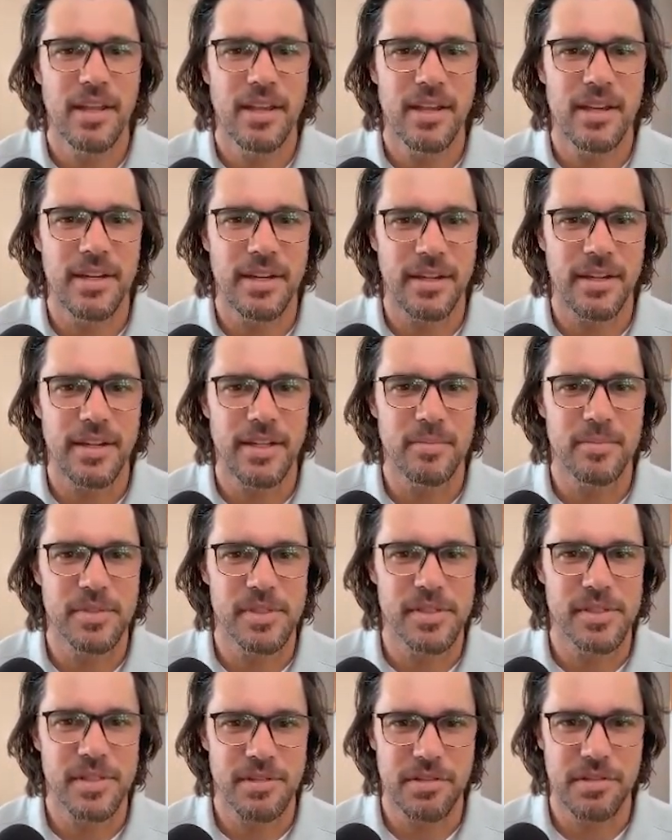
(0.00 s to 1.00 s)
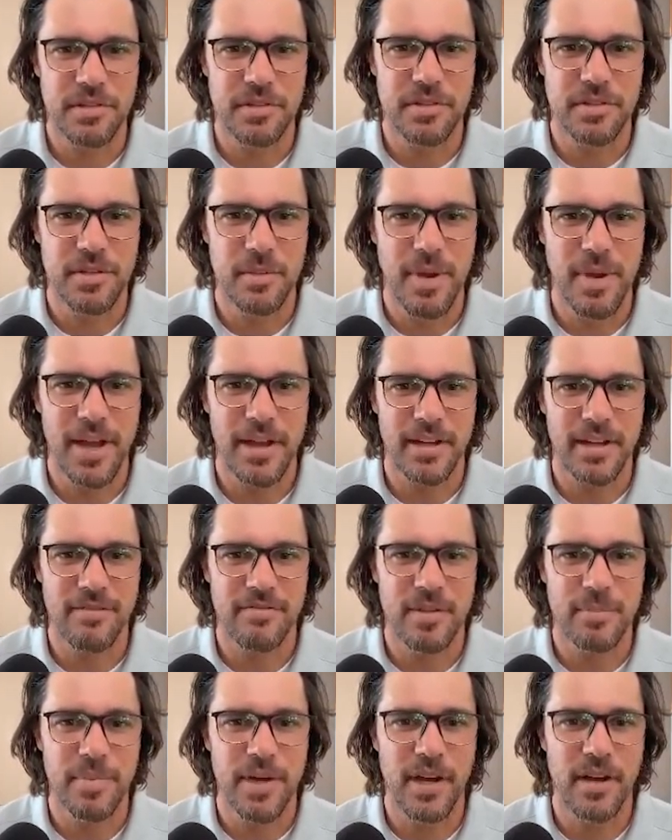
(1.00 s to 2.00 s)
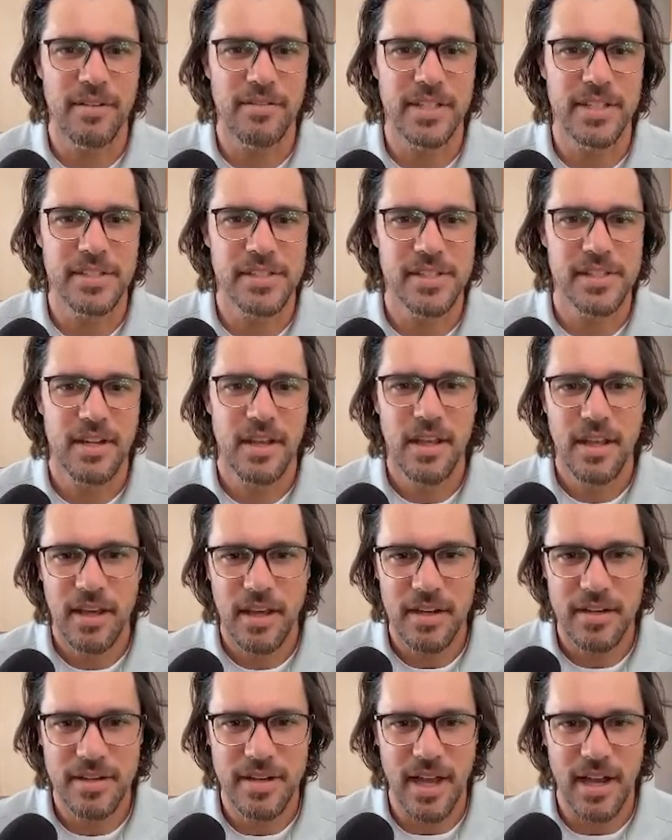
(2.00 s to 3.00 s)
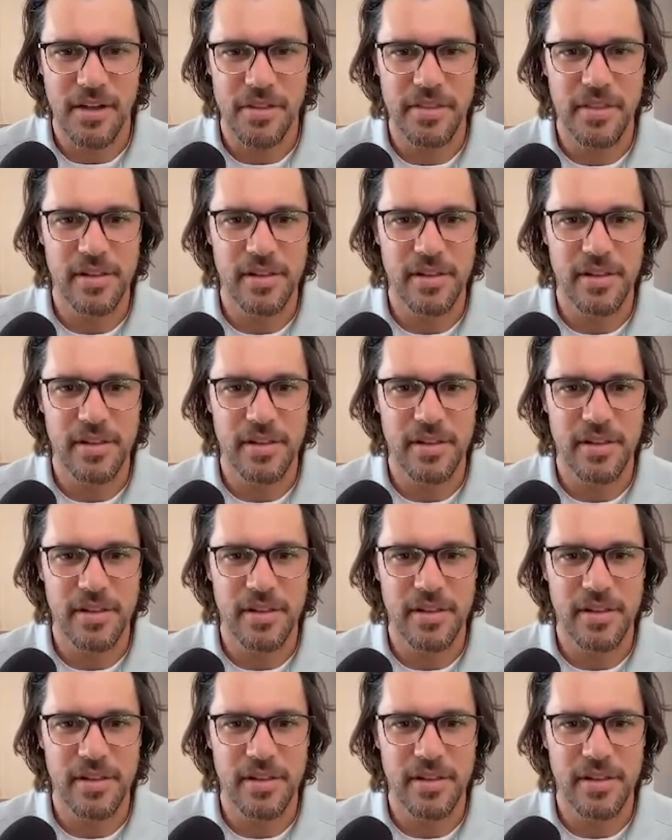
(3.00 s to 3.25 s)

and it comes through the back of the pelvis and down the